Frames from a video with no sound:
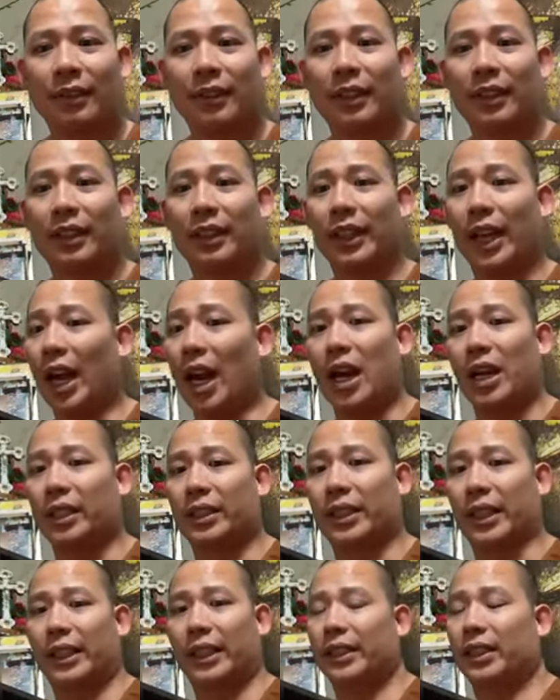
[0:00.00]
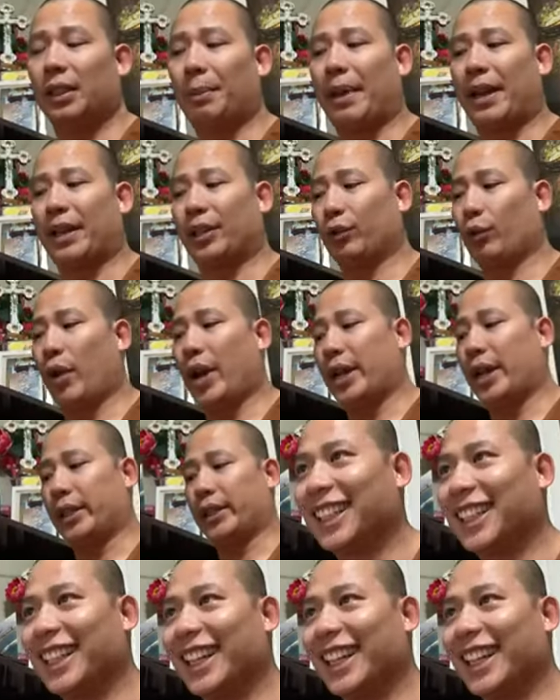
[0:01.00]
Yeah, it's like, it's the best way.